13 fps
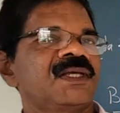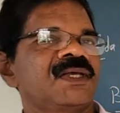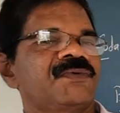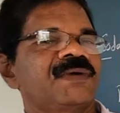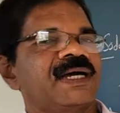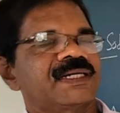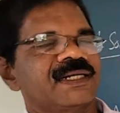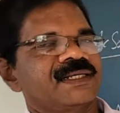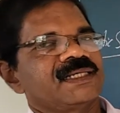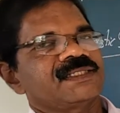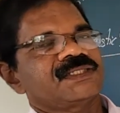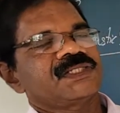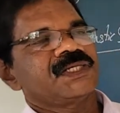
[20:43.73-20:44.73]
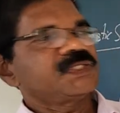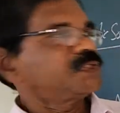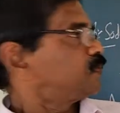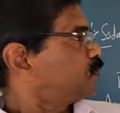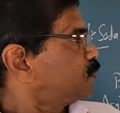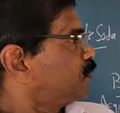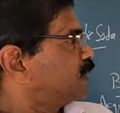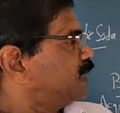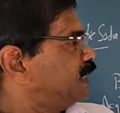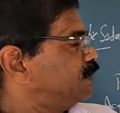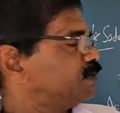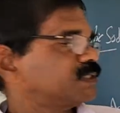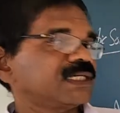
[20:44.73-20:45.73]
Water H2O
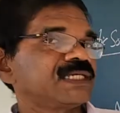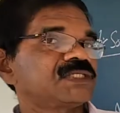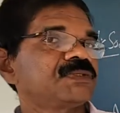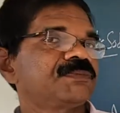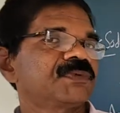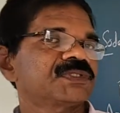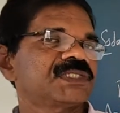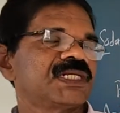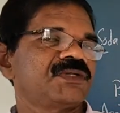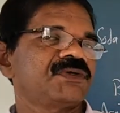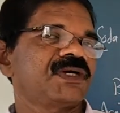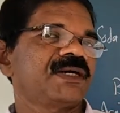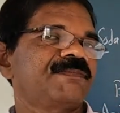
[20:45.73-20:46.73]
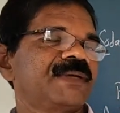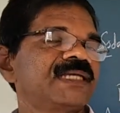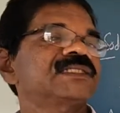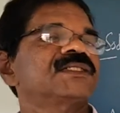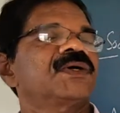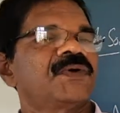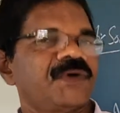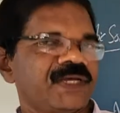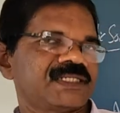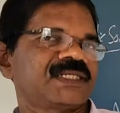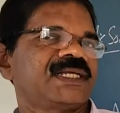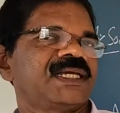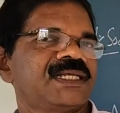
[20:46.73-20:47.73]
gives H positive plus OH
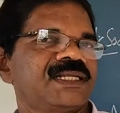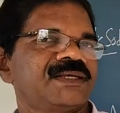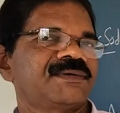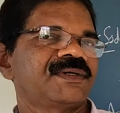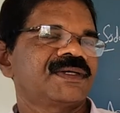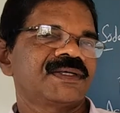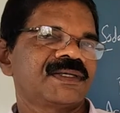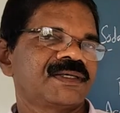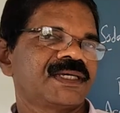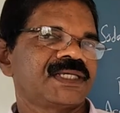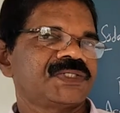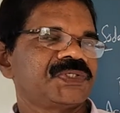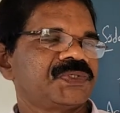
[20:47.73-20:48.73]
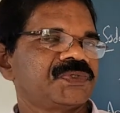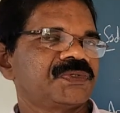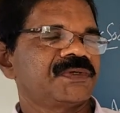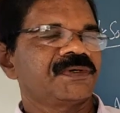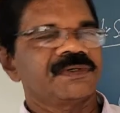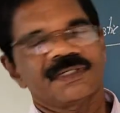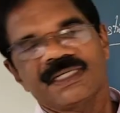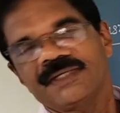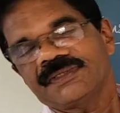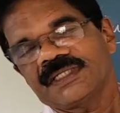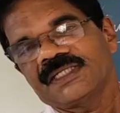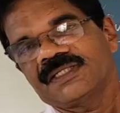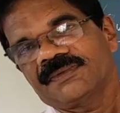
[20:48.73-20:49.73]
negative. H2O gives
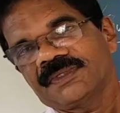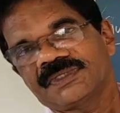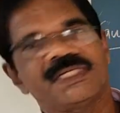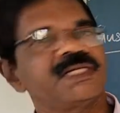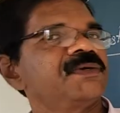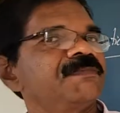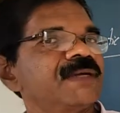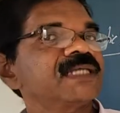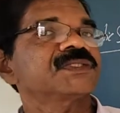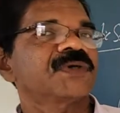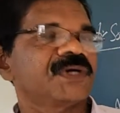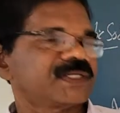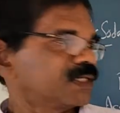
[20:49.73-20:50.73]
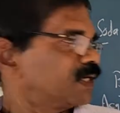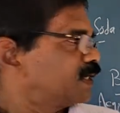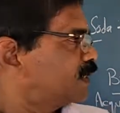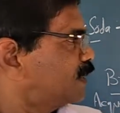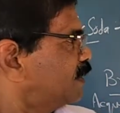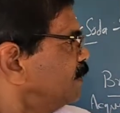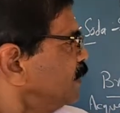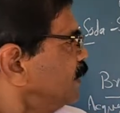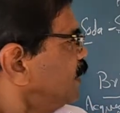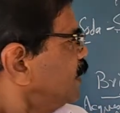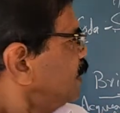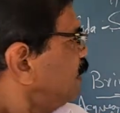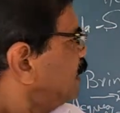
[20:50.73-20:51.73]
H positive plus OH negative.
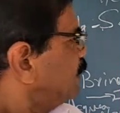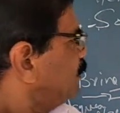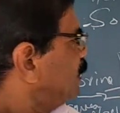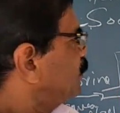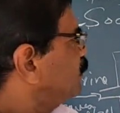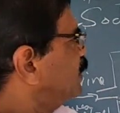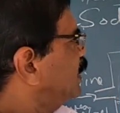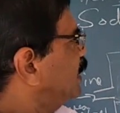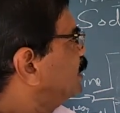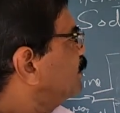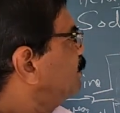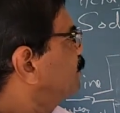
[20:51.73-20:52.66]
Here we look here.